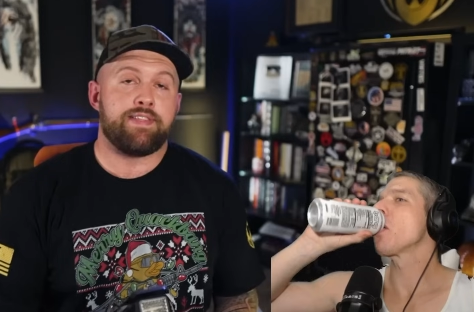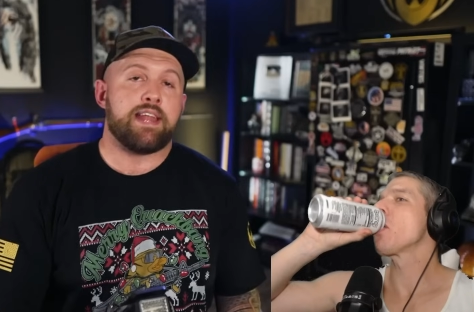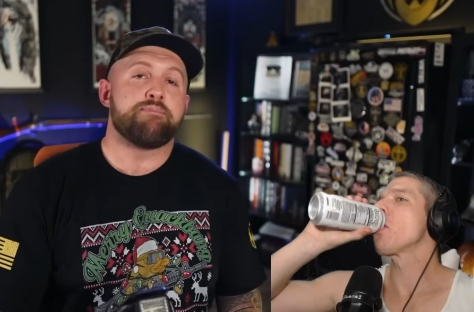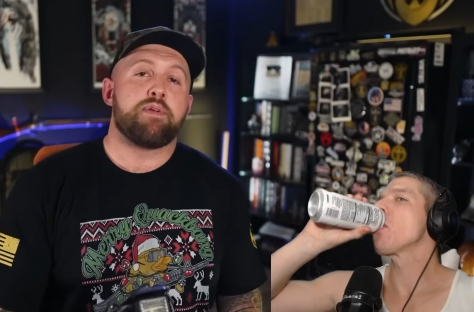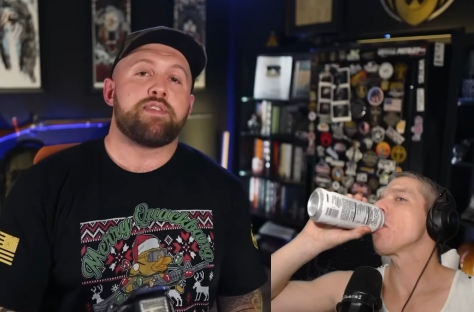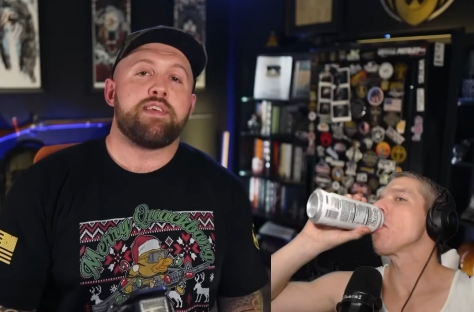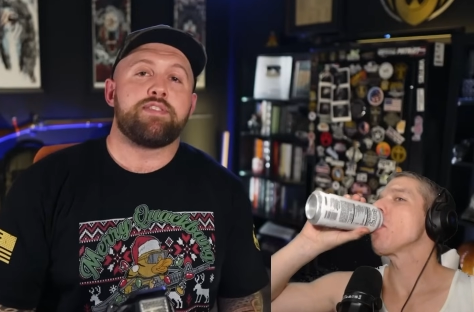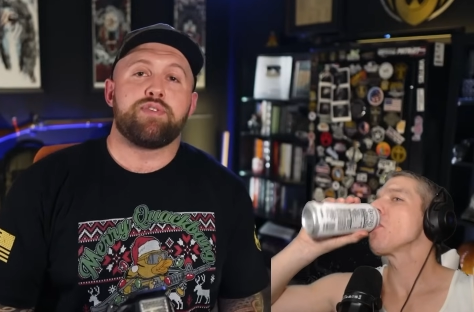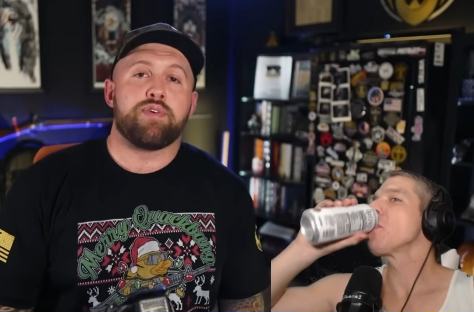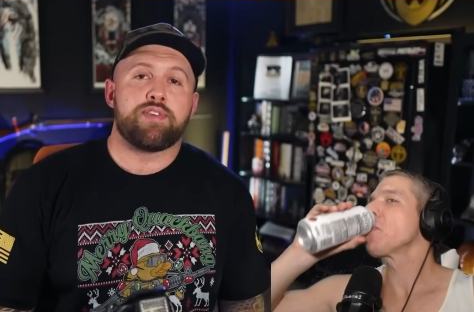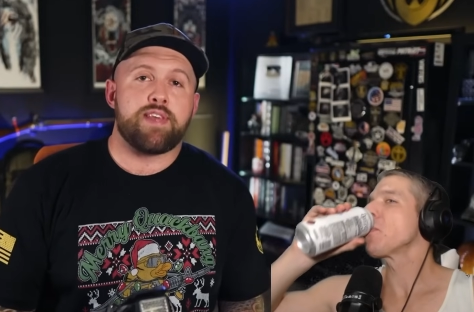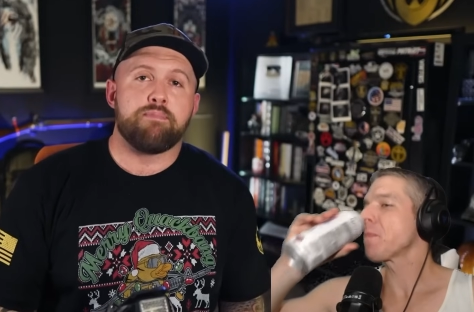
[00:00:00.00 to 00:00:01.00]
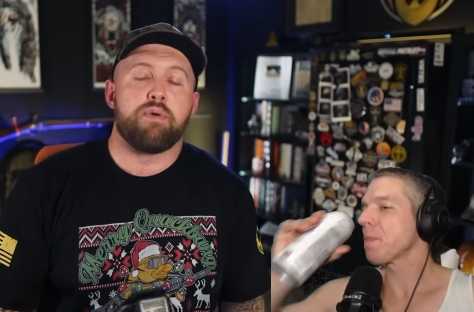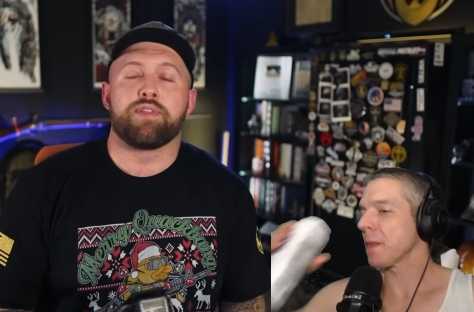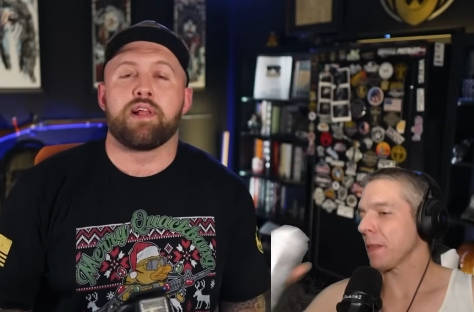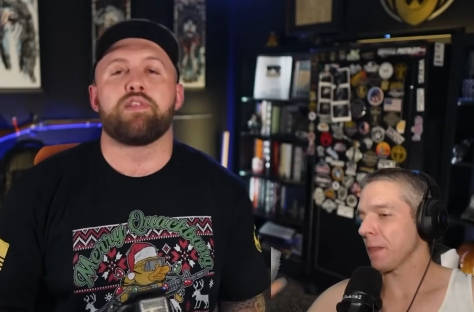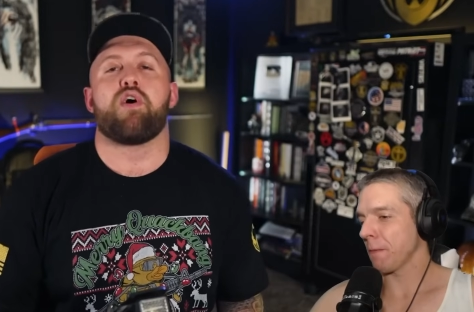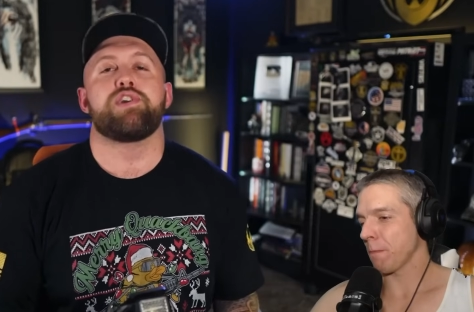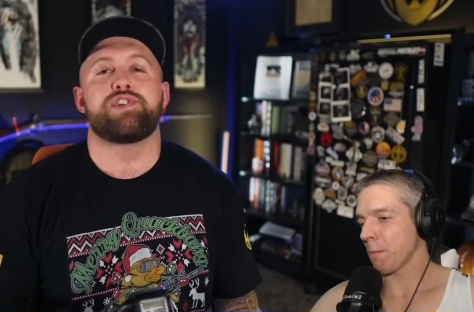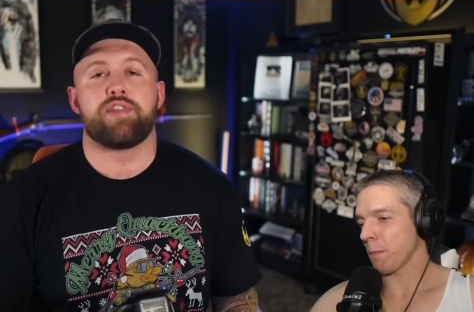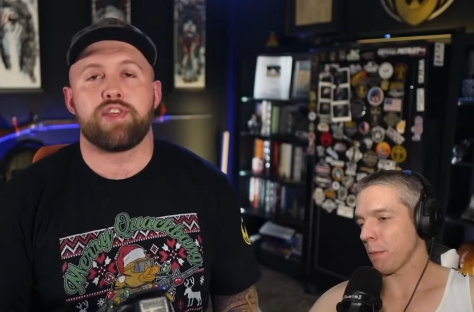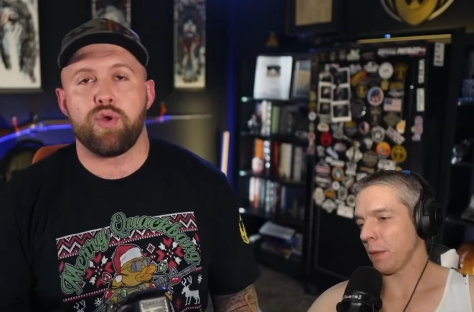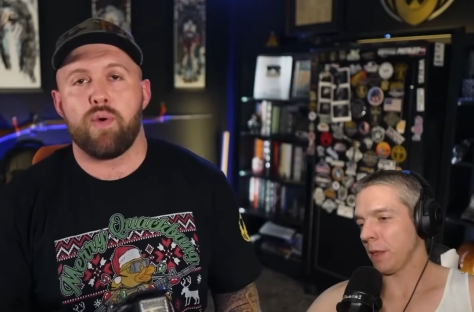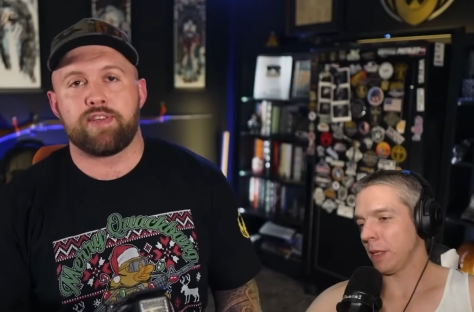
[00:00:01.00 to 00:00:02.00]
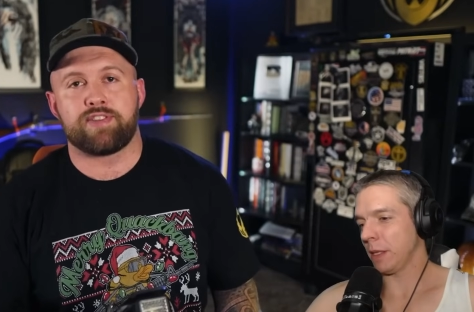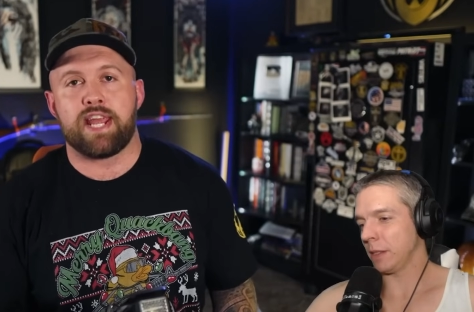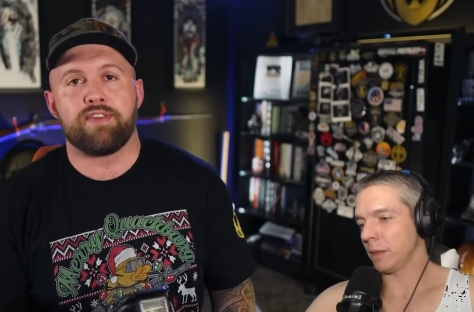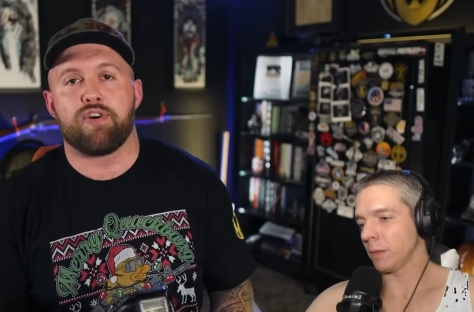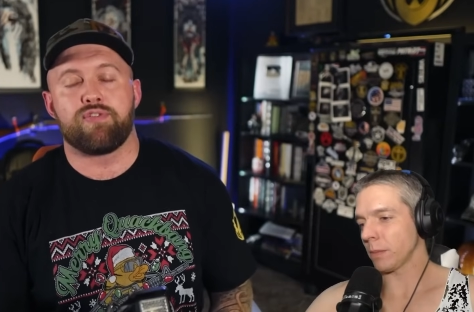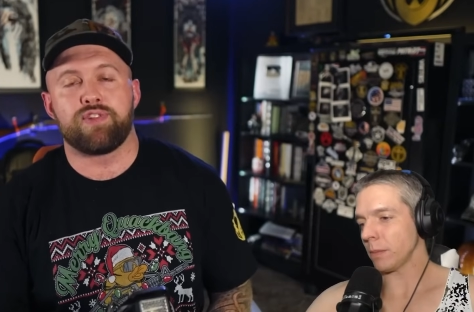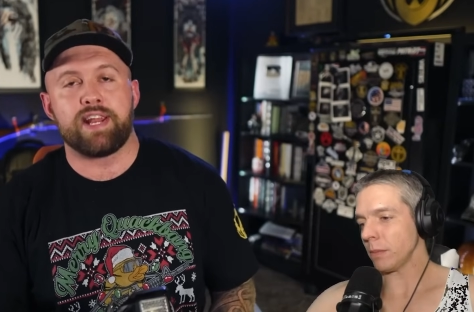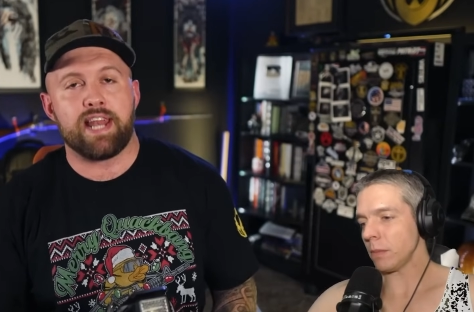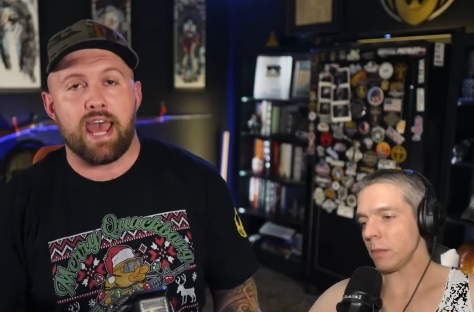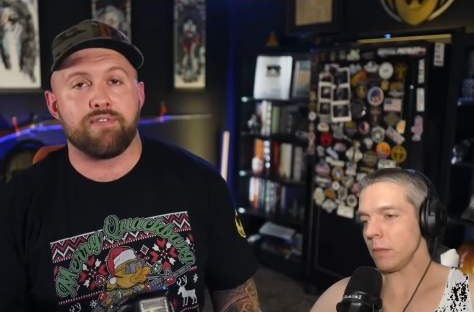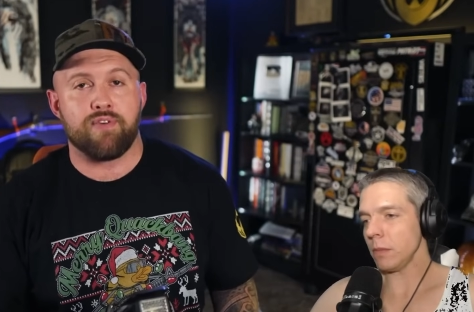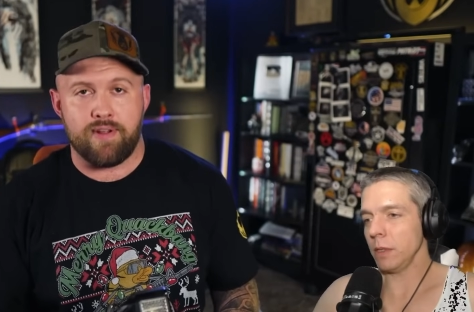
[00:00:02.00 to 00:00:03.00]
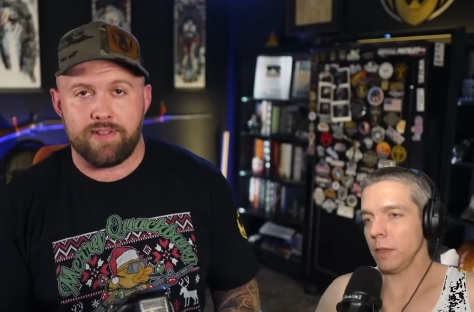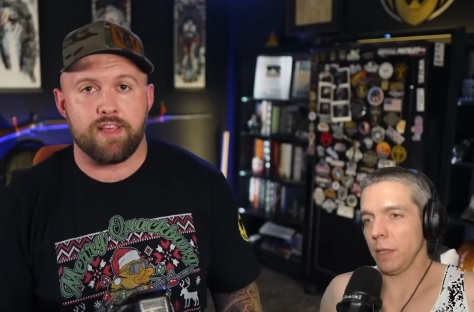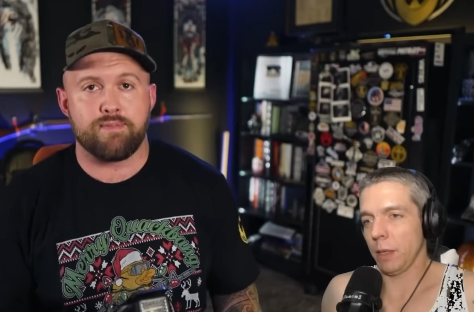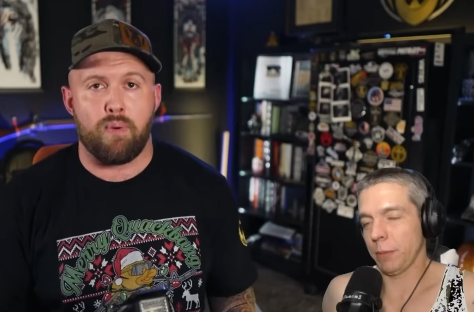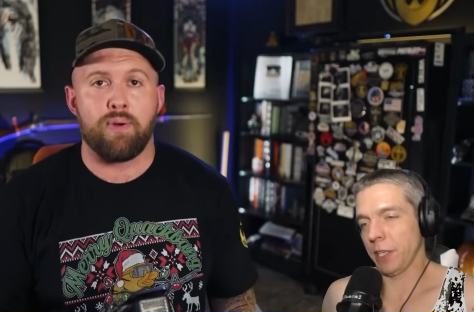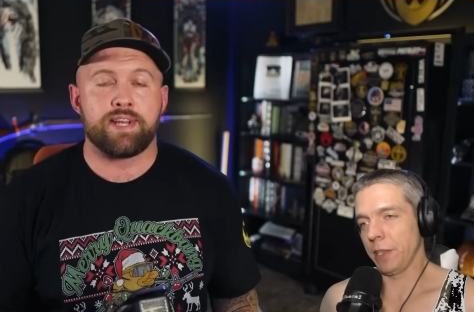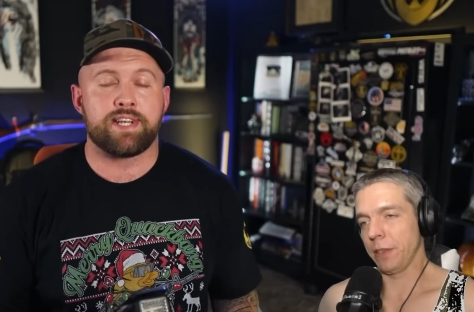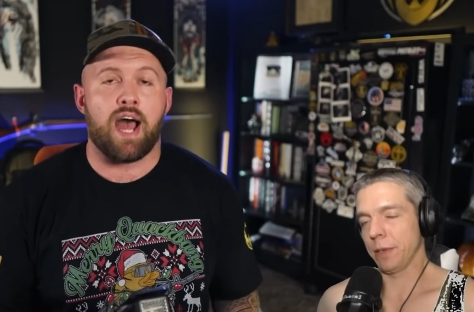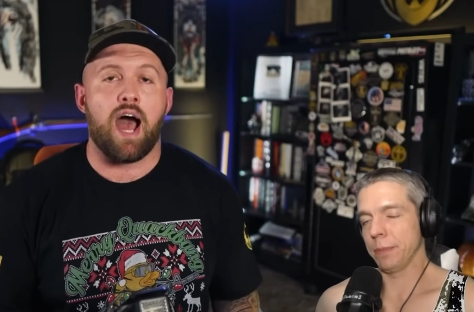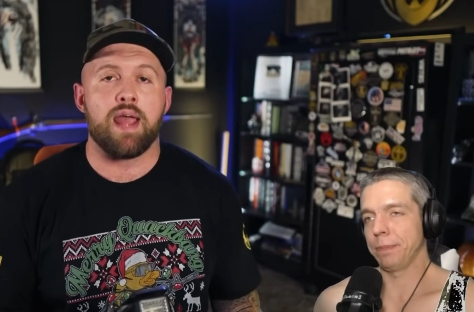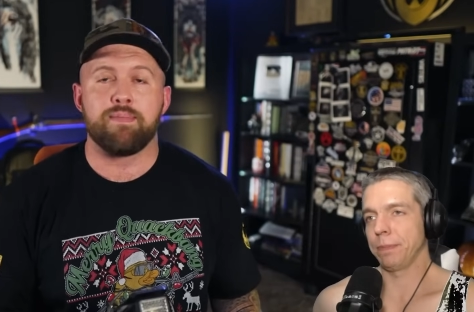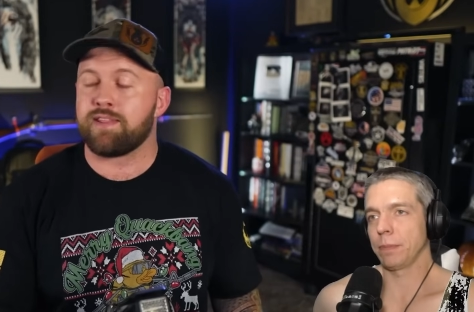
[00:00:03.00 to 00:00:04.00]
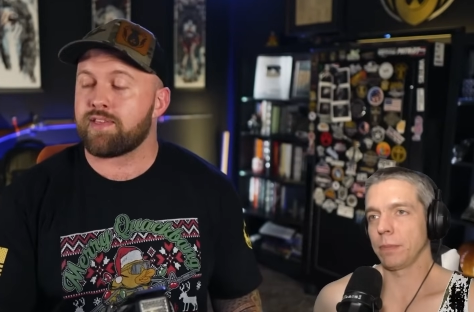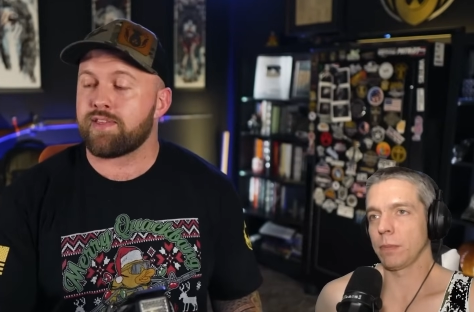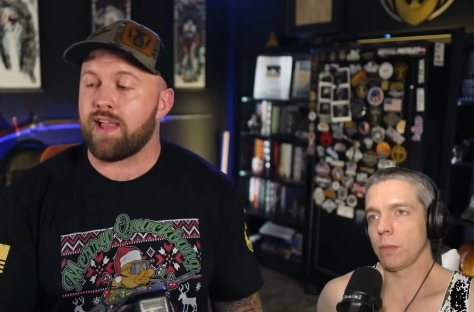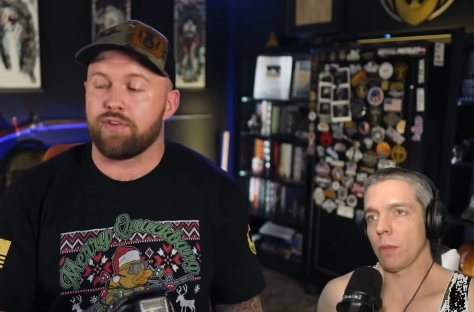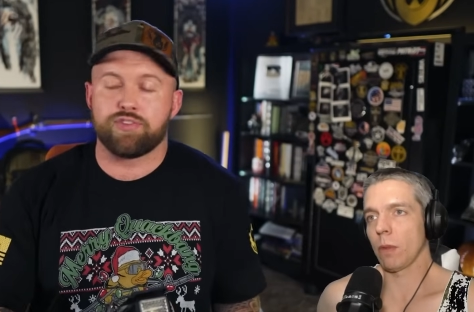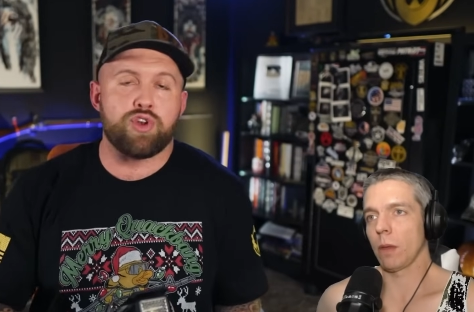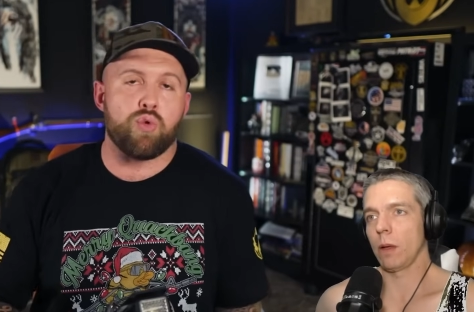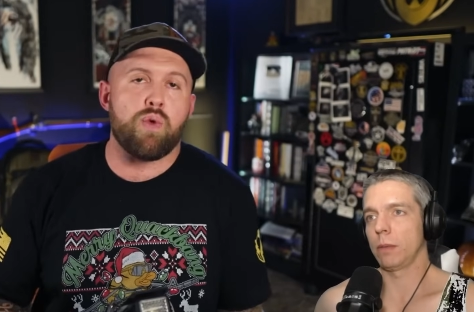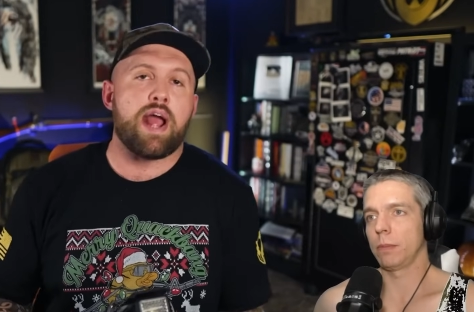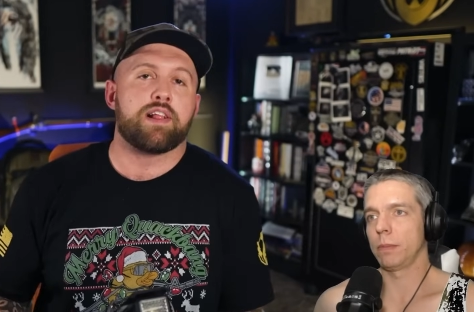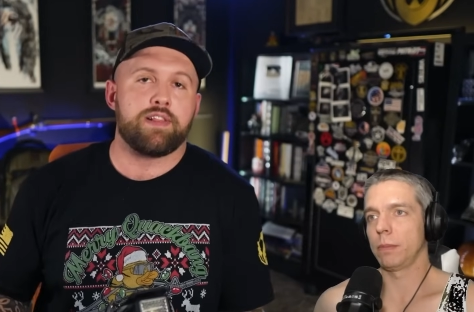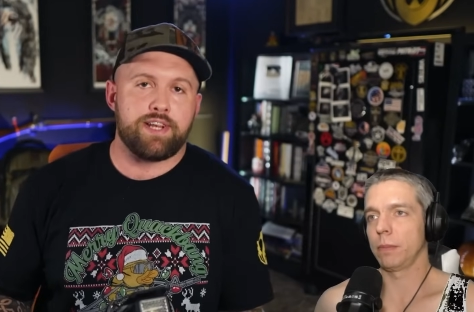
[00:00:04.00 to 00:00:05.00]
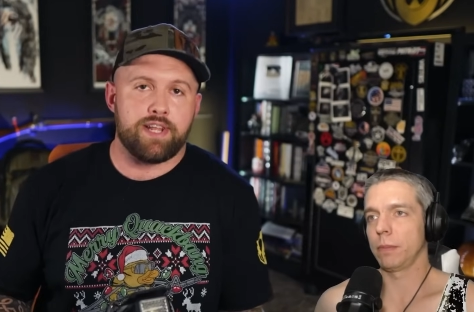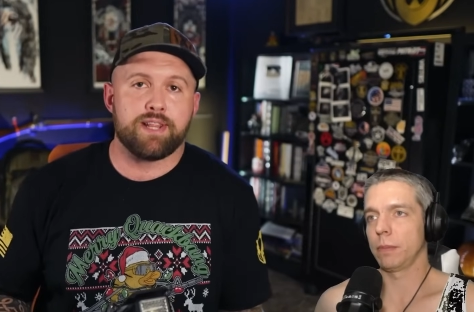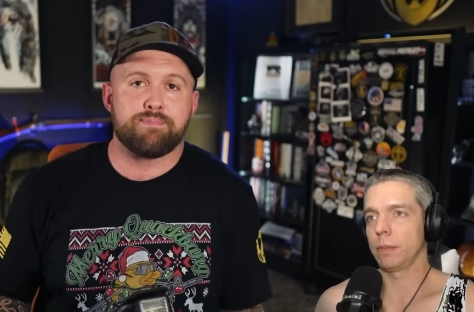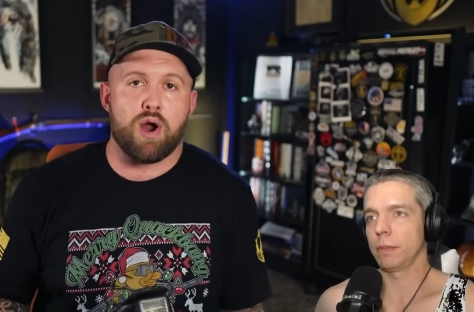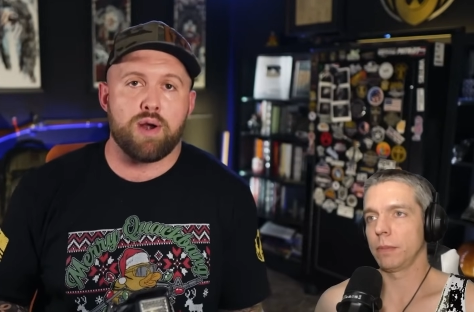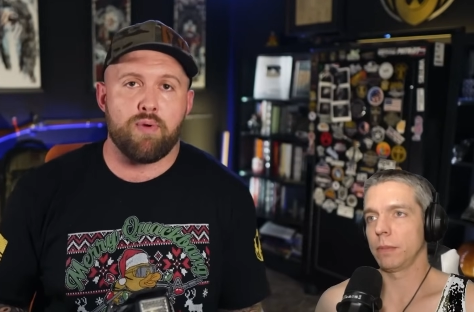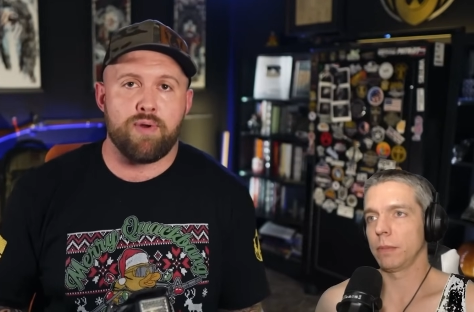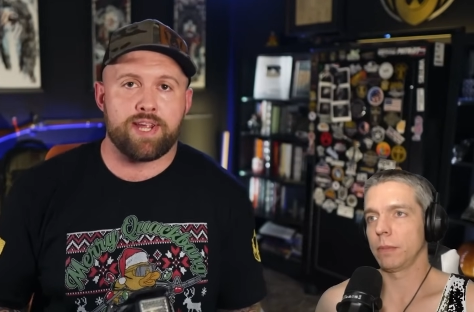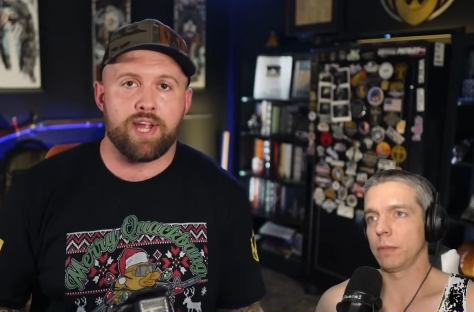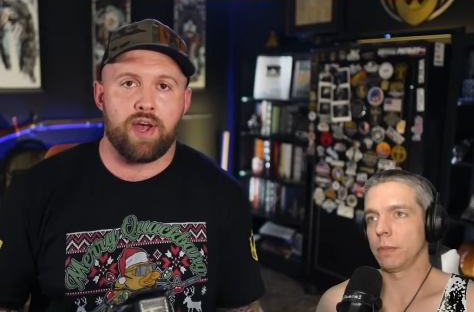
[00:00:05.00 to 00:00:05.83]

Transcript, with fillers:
Speaker 1: then proceeds to assemble the largest U.S. naval fleet ever at this point even. in time and sails directly to the Barbary